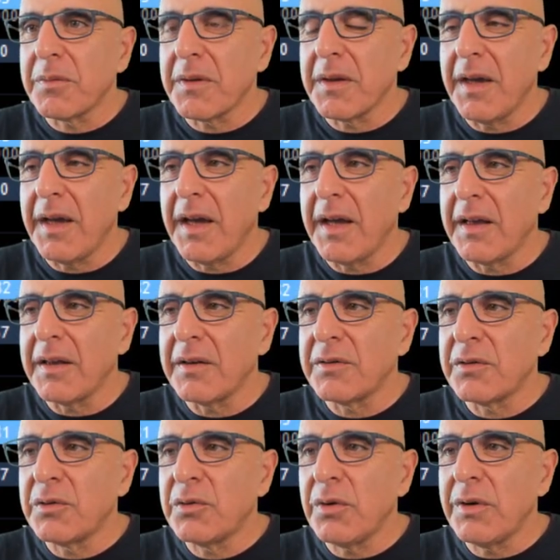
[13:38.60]

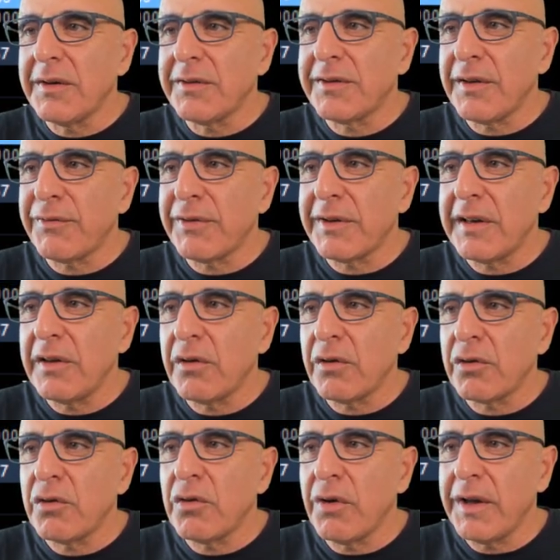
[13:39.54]
And Google is definitely
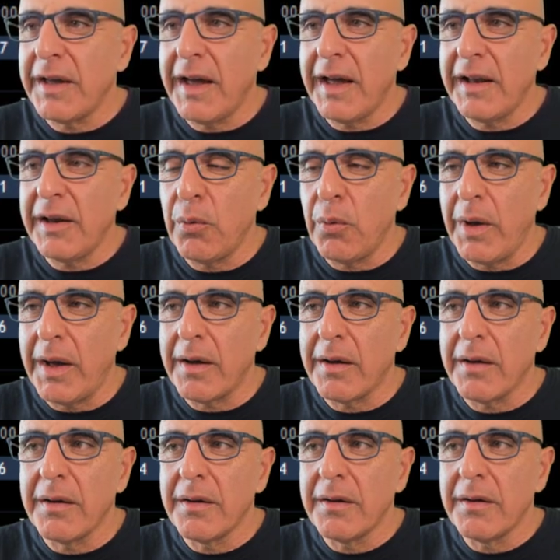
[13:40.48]
not going anywhere.
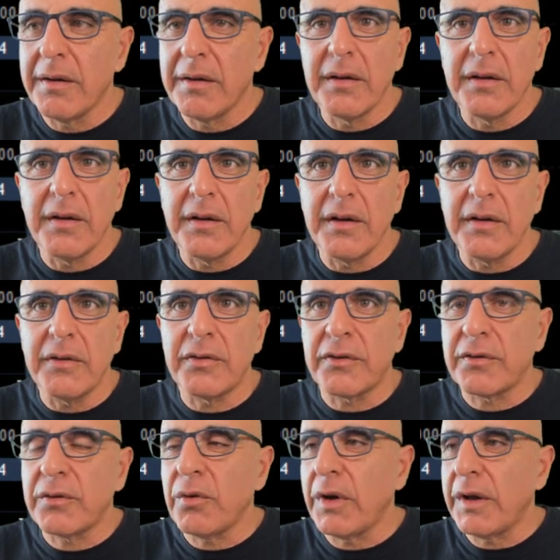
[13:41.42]
It's
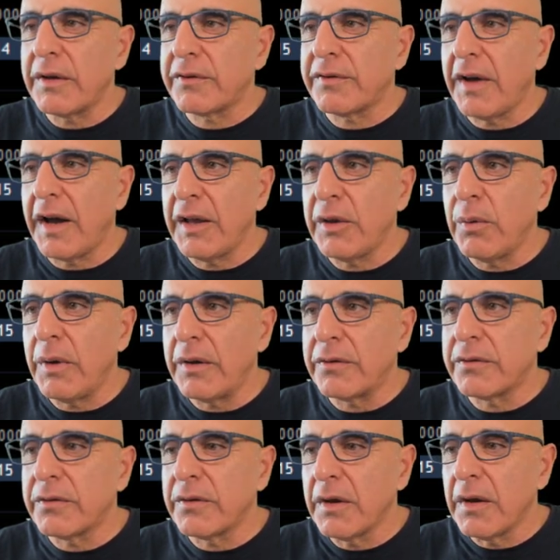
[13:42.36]
just going
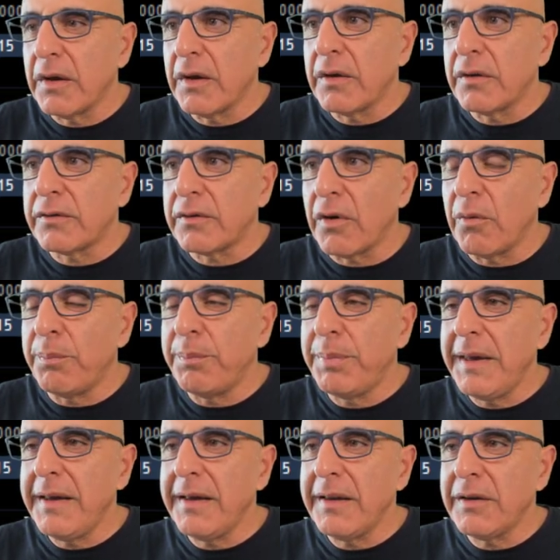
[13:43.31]
sideways. So
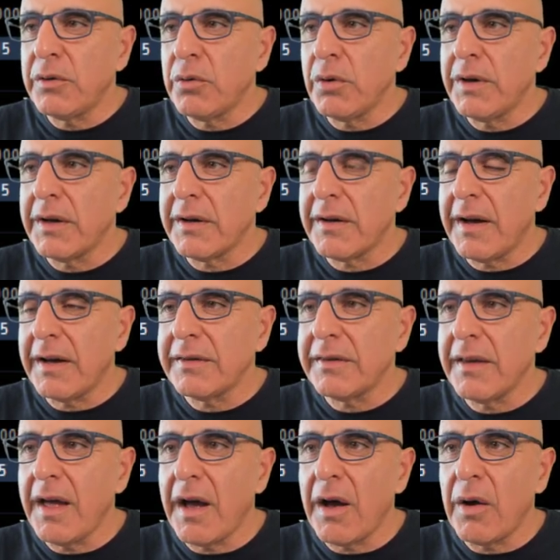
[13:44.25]
being in Google right
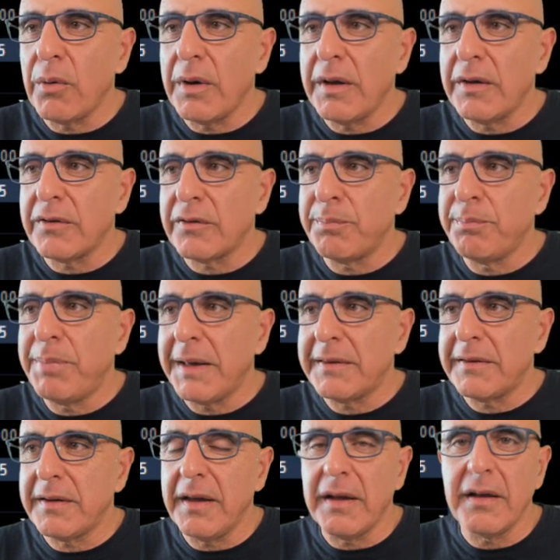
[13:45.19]
now is
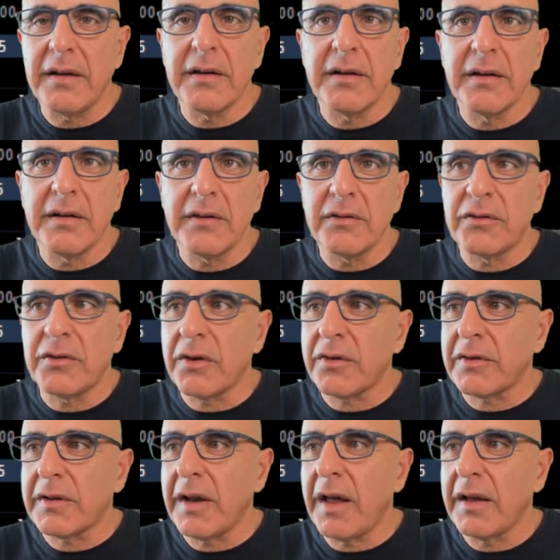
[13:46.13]
betting,
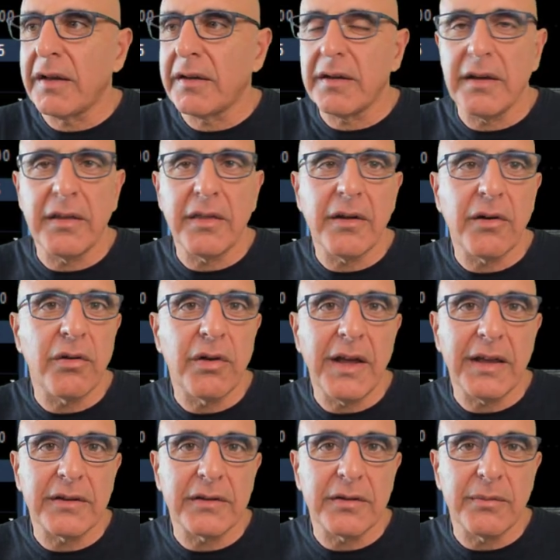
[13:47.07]
just like in the
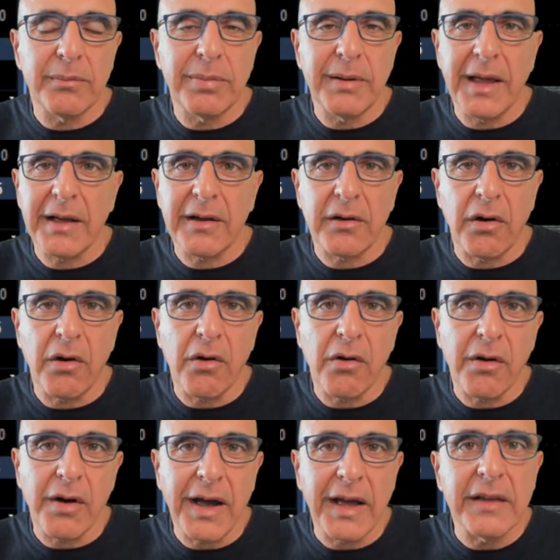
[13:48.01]
roulette, black
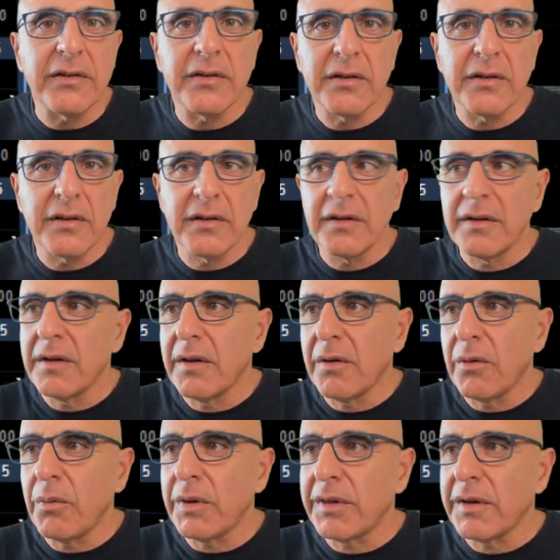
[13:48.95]
or red,
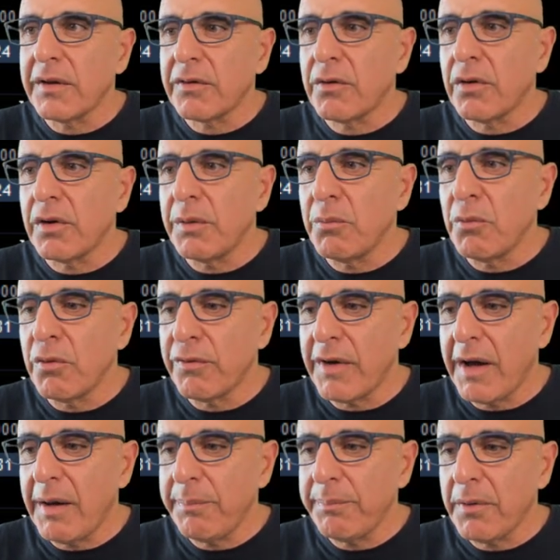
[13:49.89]
whether it's going to move
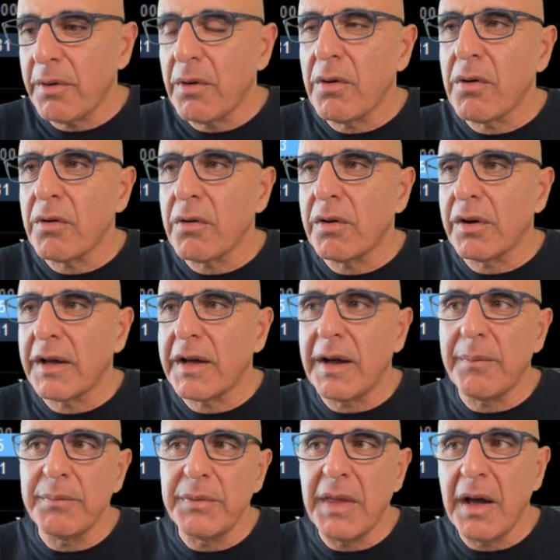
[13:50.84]
up or going to
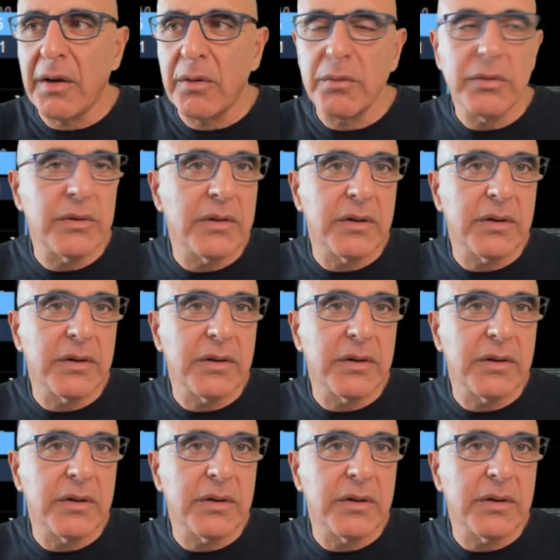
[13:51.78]
come down.